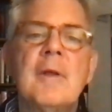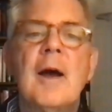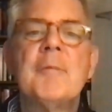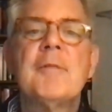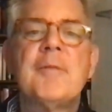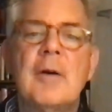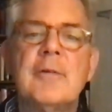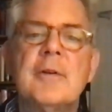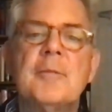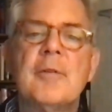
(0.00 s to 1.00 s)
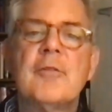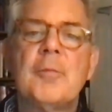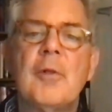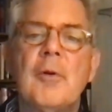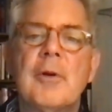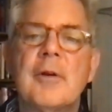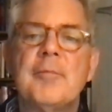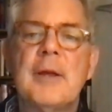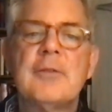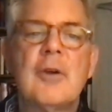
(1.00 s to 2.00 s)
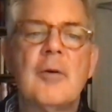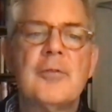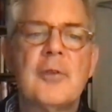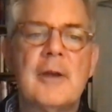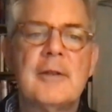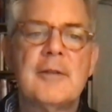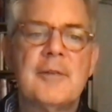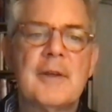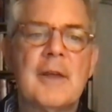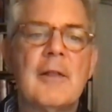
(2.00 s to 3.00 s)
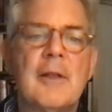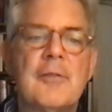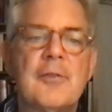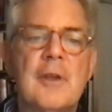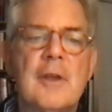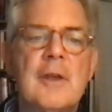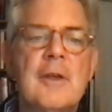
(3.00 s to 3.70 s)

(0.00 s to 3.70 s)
I'm the founder and principal owner of Benzschawel Scientific LLC.